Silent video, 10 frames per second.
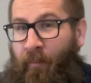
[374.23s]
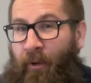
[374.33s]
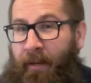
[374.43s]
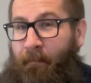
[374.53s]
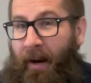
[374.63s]

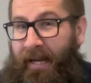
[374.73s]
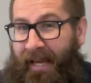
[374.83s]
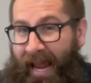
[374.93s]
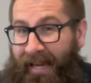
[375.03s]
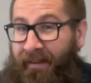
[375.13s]
putting
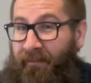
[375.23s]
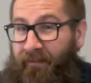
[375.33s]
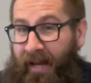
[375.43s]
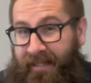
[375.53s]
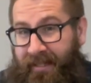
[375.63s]
money and
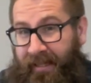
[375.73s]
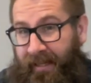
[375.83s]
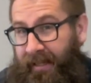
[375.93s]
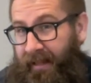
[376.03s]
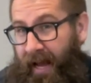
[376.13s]
investing
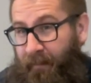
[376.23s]
in that,